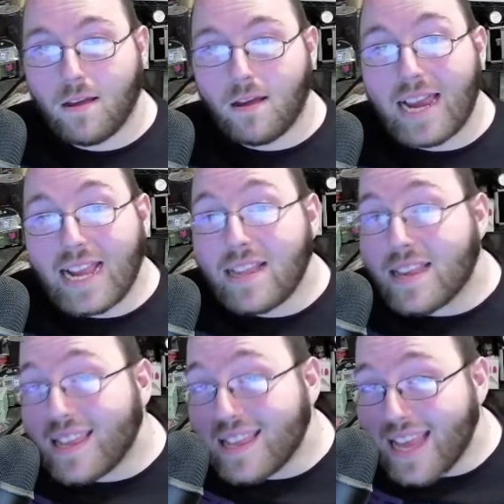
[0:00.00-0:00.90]

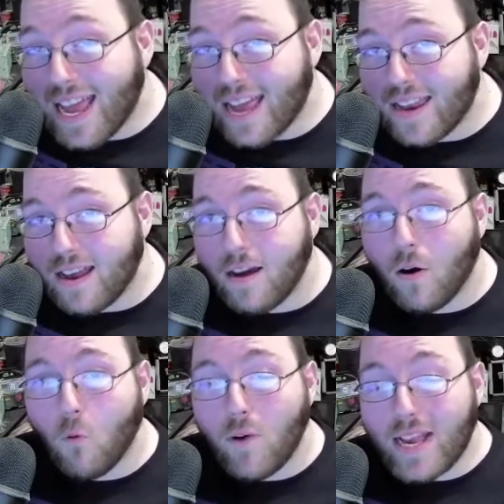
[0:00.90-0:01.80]
Instead,
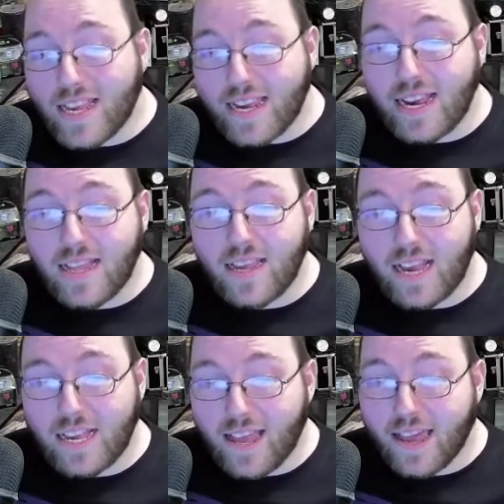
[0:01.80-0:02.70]
WizKids
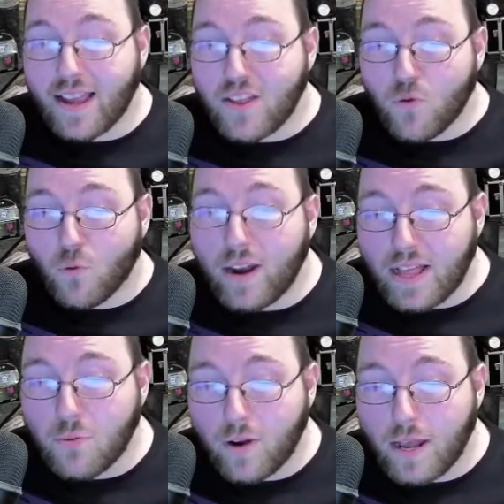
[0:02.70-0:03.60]
is taking twenty
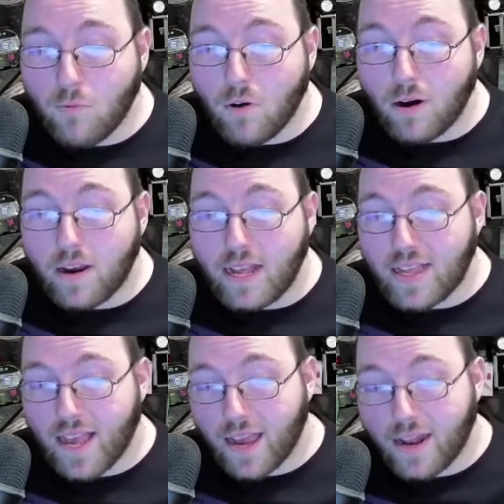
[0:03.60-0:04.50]
twenty-one and
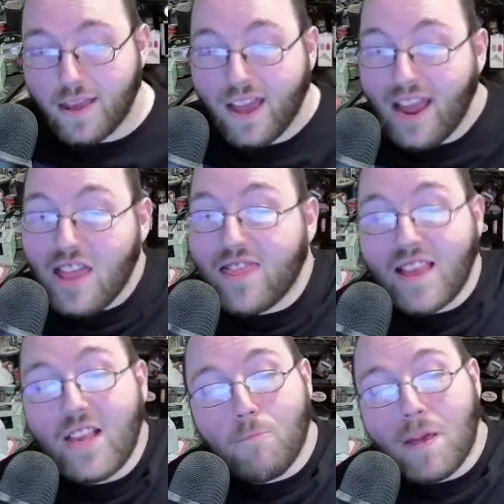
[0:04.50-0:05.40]
saying,
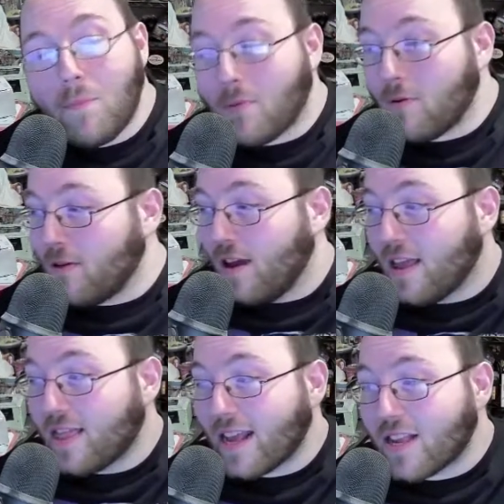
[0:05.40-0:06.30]
these people
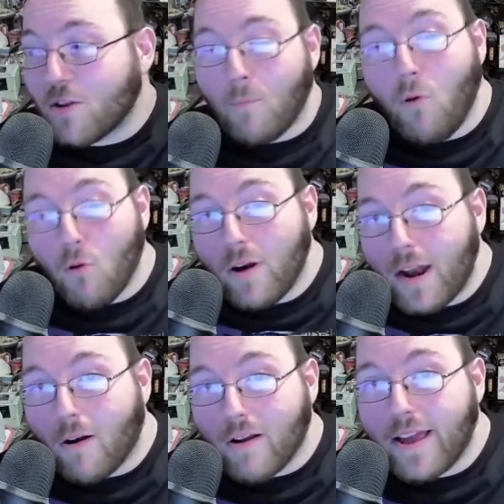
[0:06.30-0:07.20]
that supported
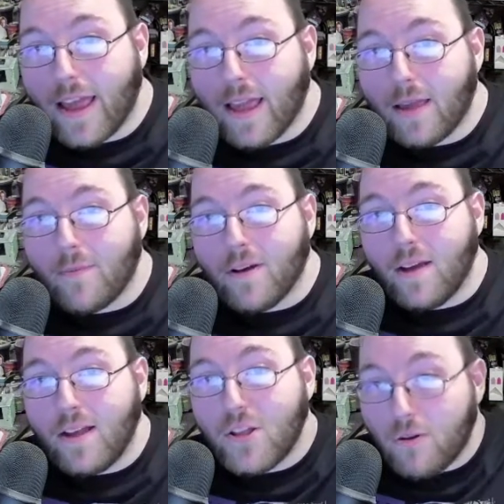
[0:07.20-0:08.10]
our game
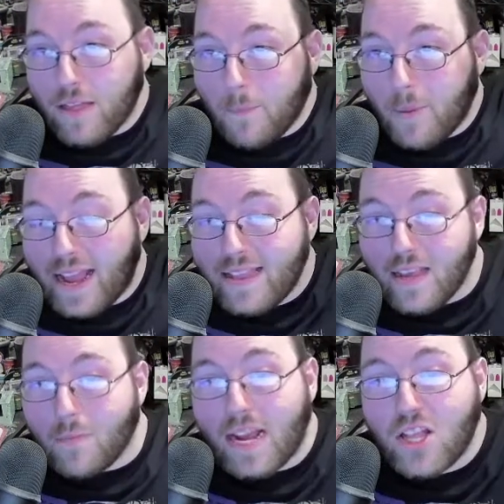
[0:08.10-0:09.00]
during the
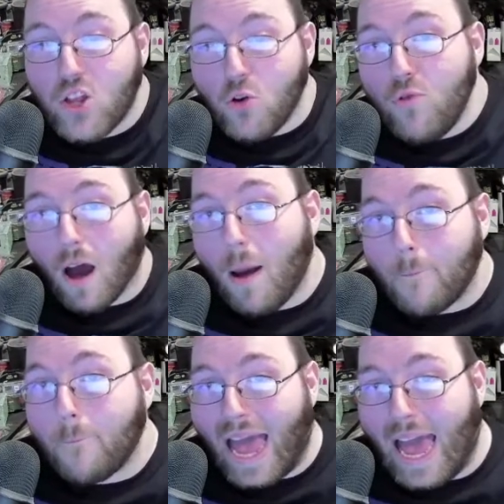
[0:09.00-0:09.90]
pandemic do not
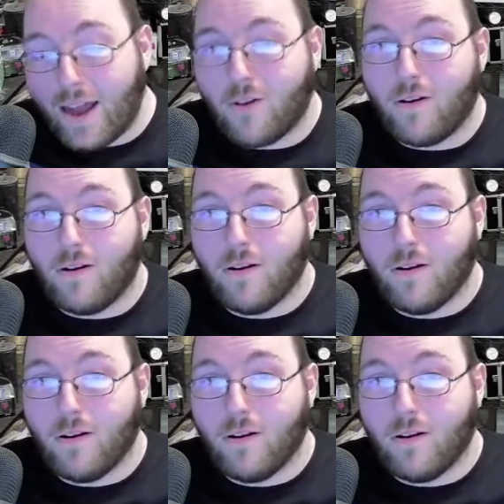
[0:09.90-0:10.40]
matter.